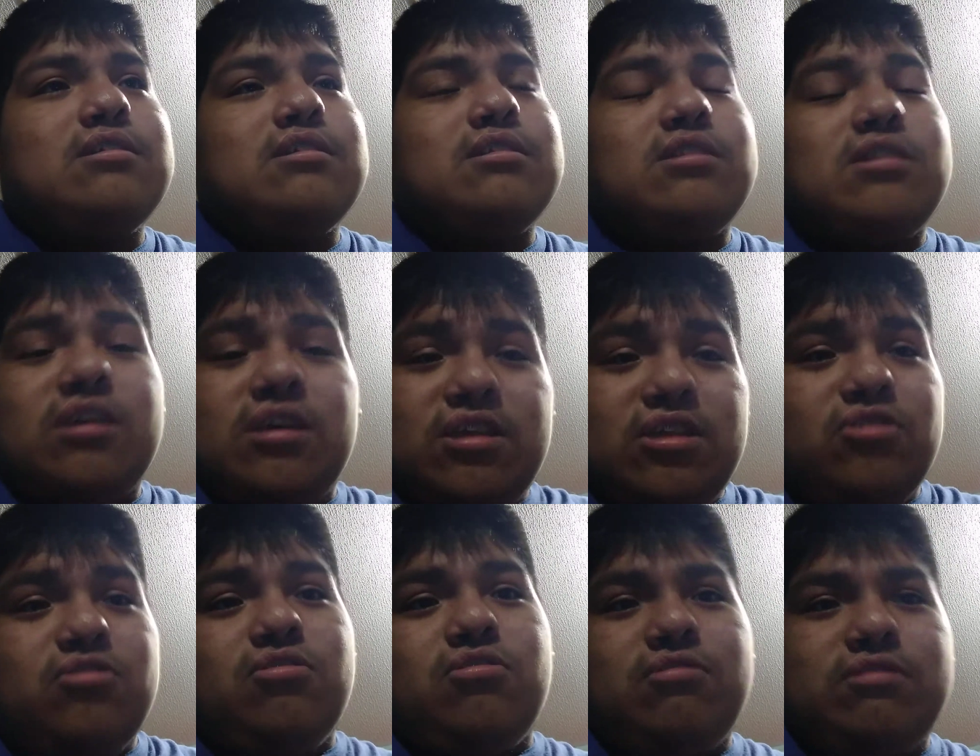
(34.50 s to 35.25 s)
The
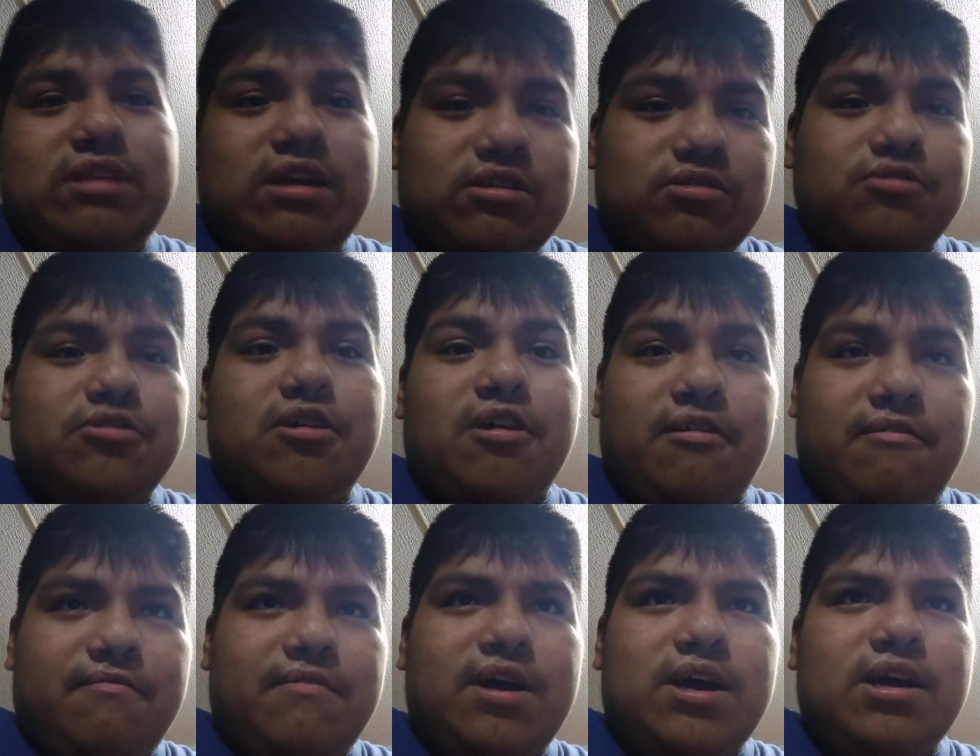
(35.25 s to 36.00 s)
intro and outro
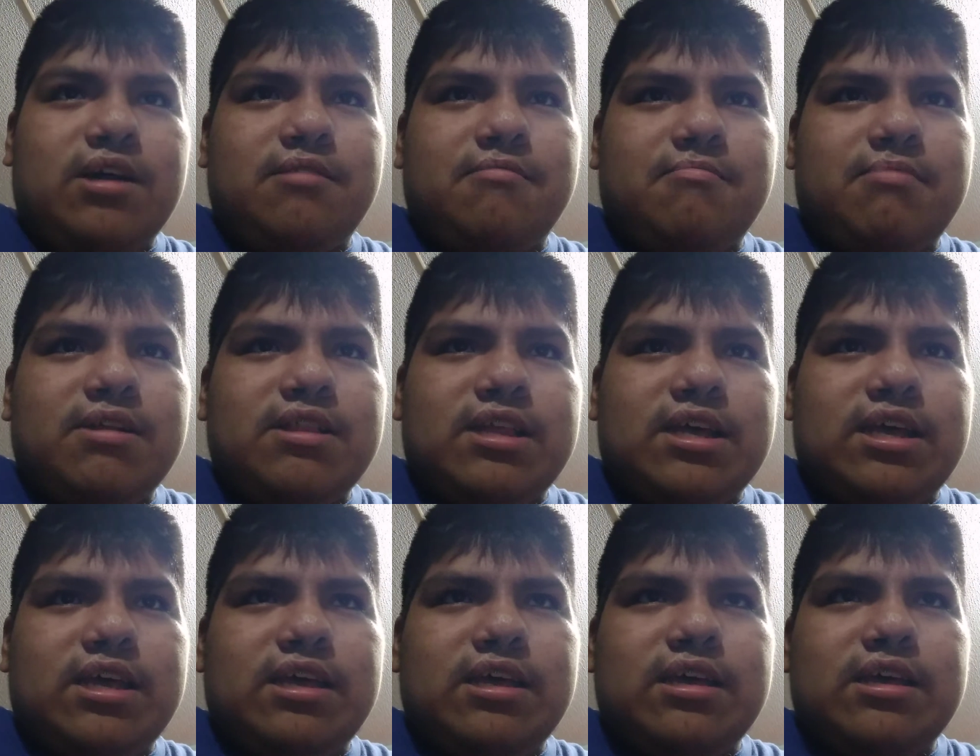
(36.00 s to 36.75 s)
are fine, but
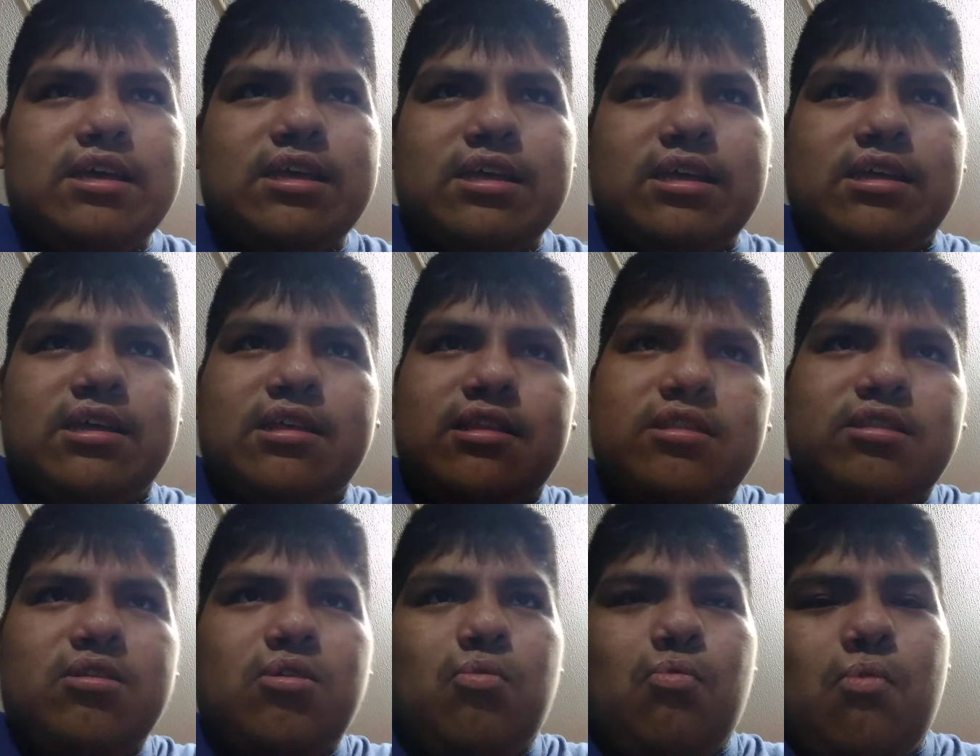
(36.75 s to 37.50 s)
like
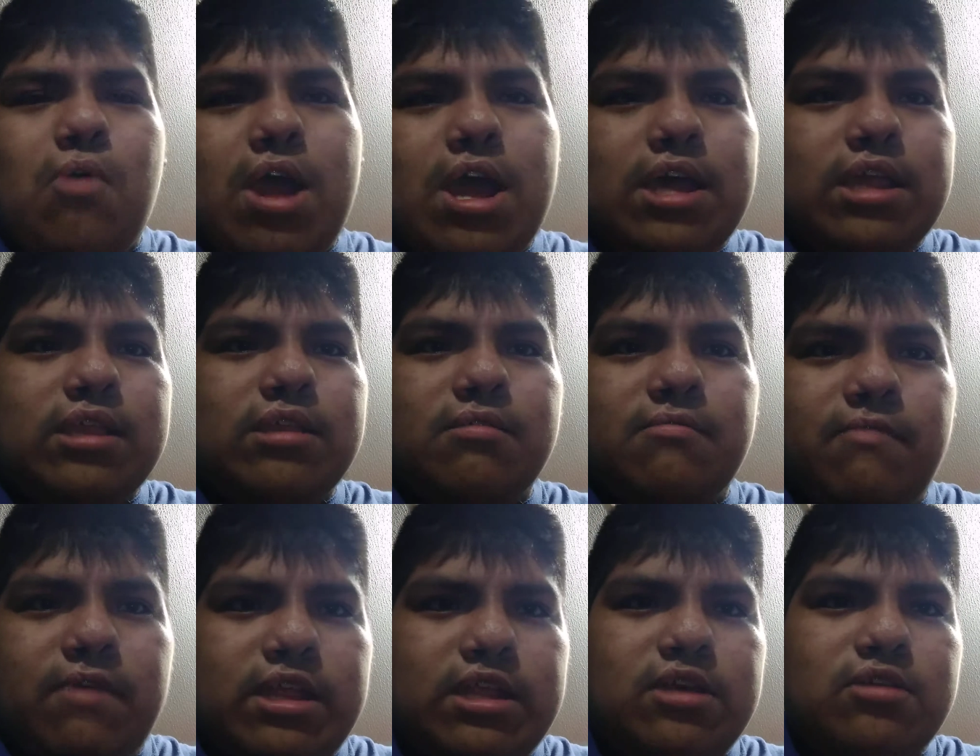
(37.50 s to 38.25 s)
the rest
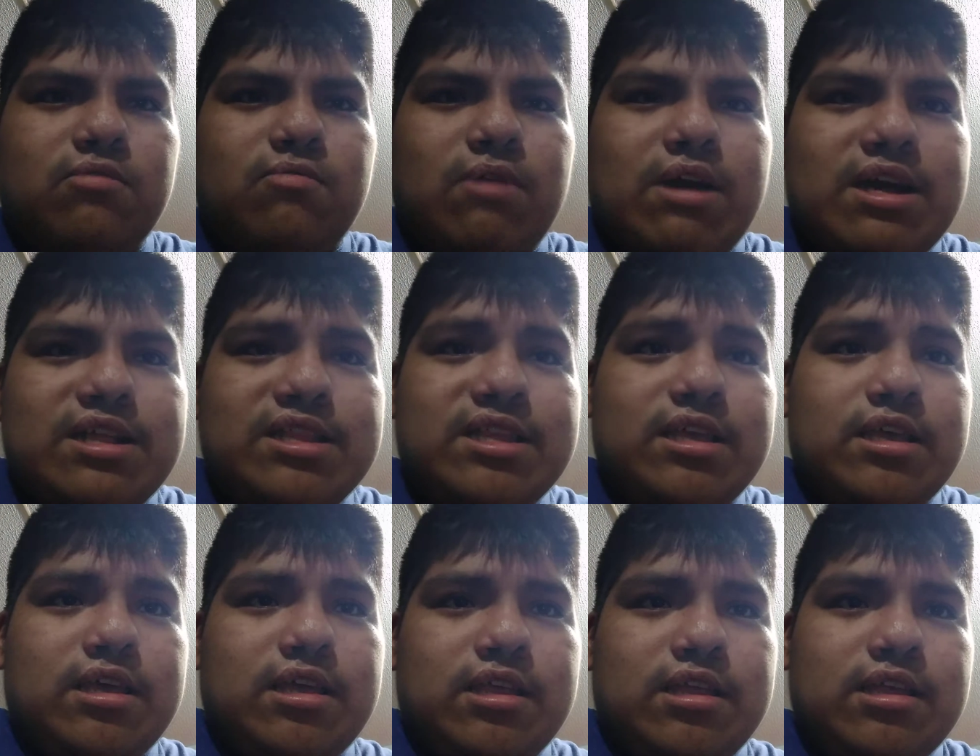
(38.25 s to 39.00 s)
of the videos what I
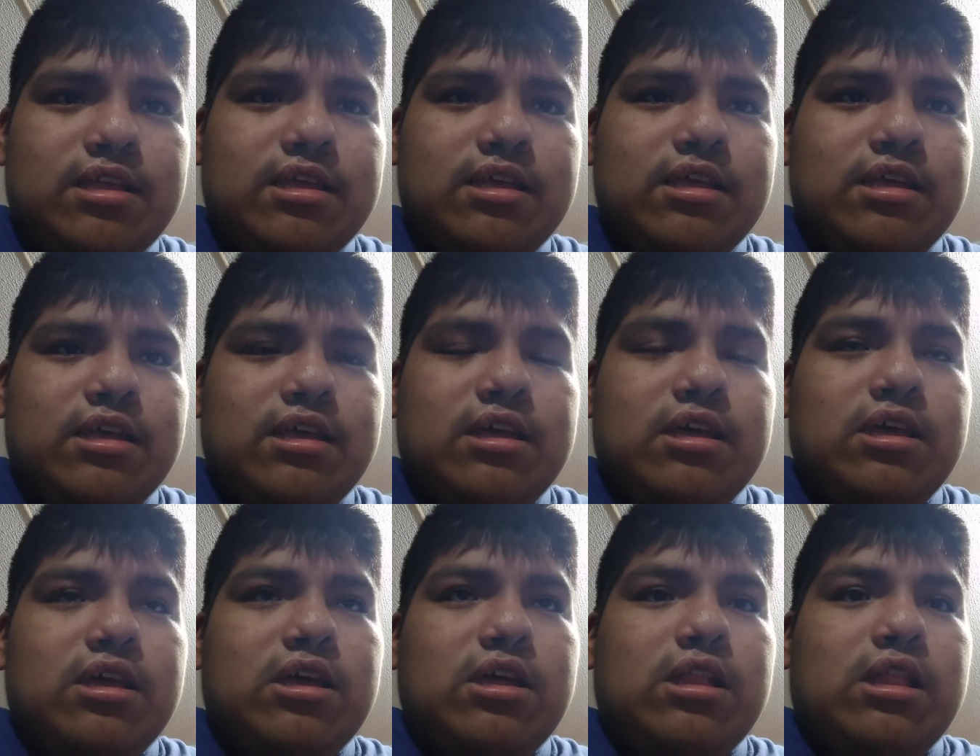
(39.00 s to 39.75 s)
did
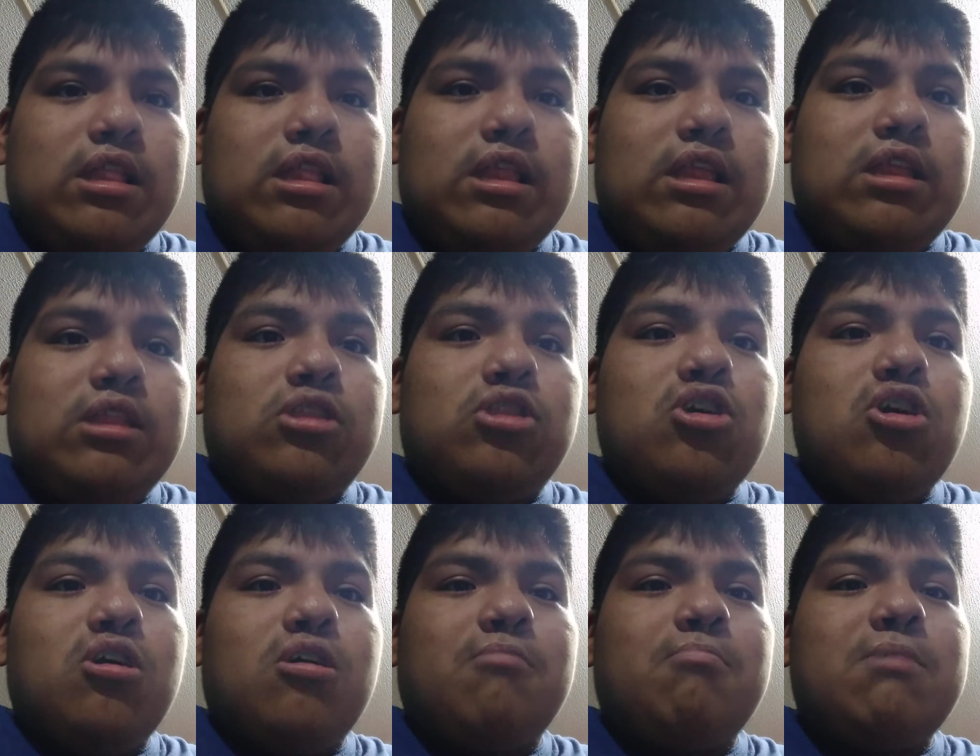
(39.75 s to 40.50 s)

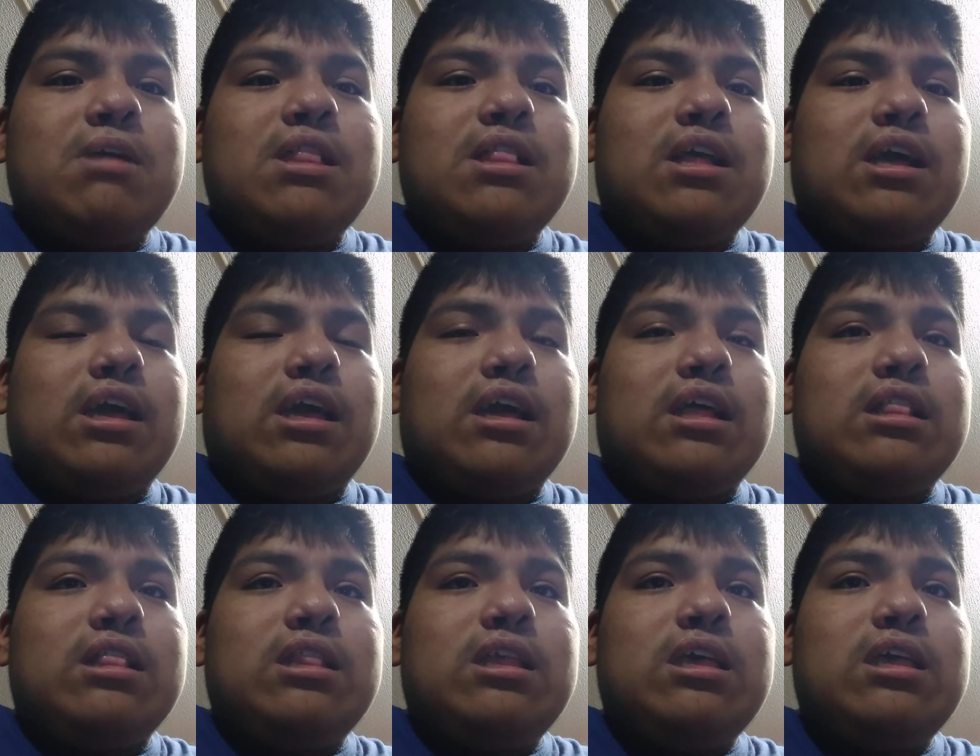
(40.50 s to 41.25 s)
took me like
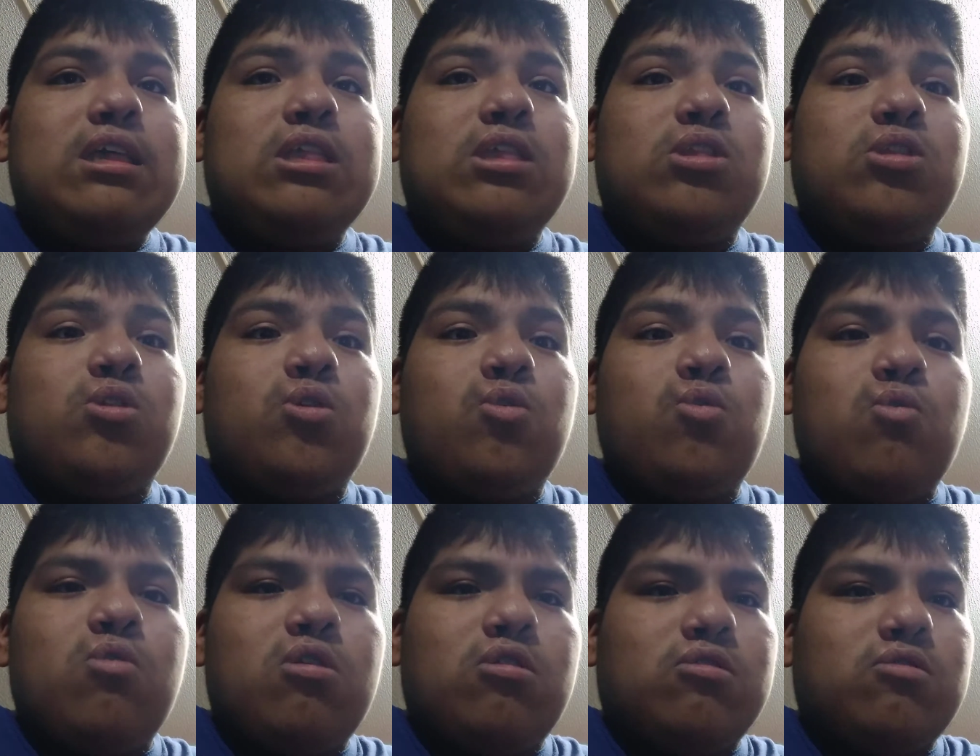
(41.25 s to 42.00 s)
at least
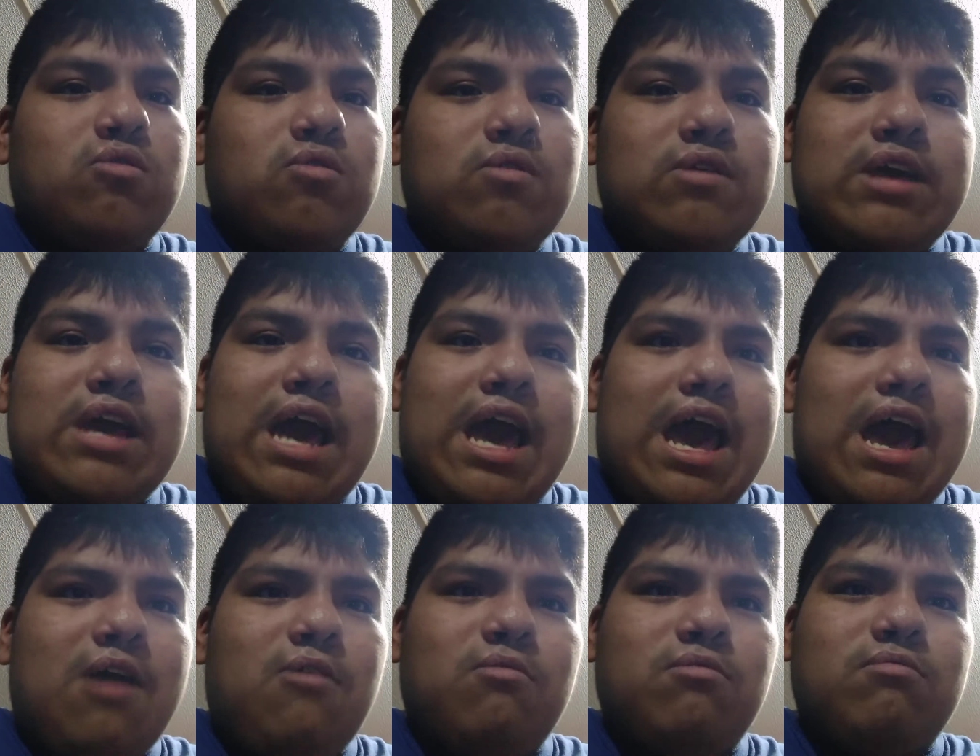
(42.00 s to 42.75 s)
2 or 3
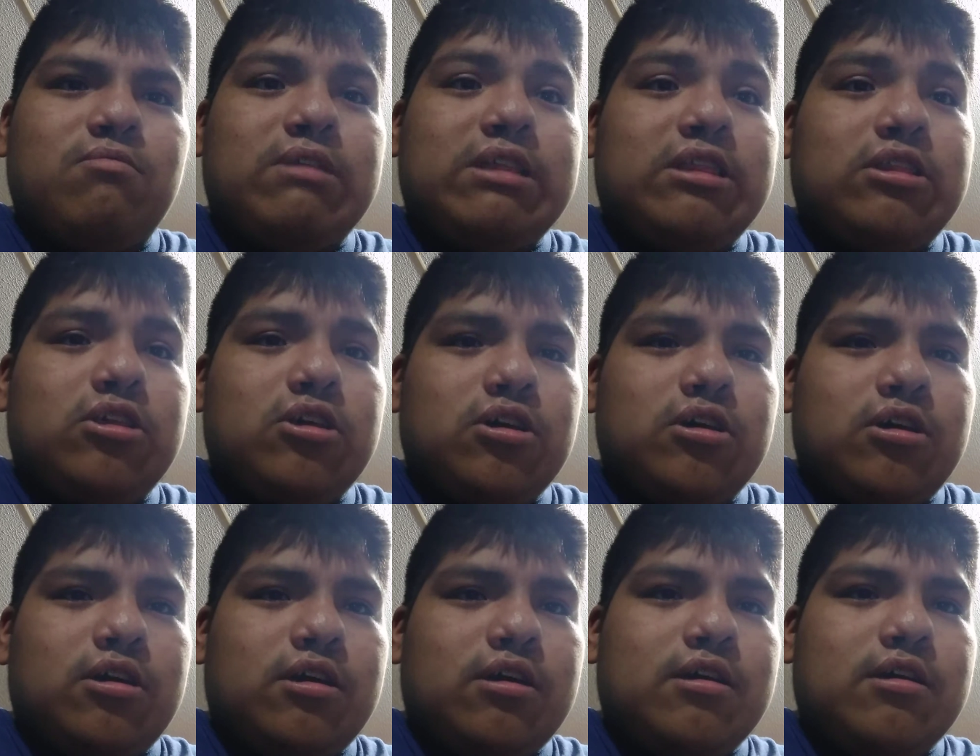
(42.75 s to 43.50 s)
hours we
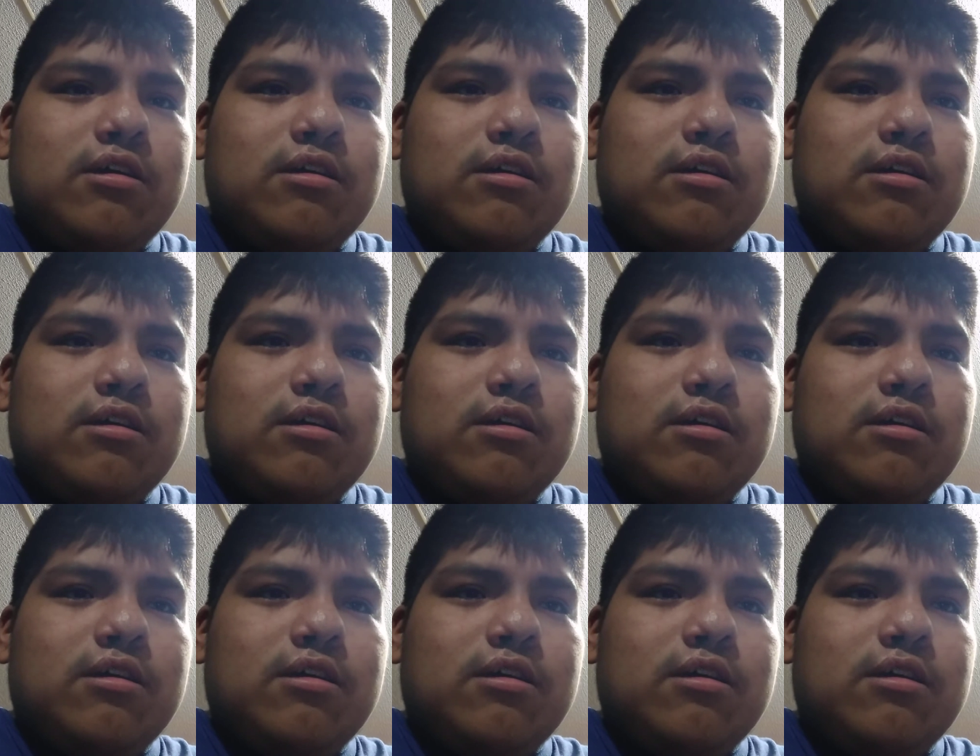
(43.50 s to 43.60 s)
took.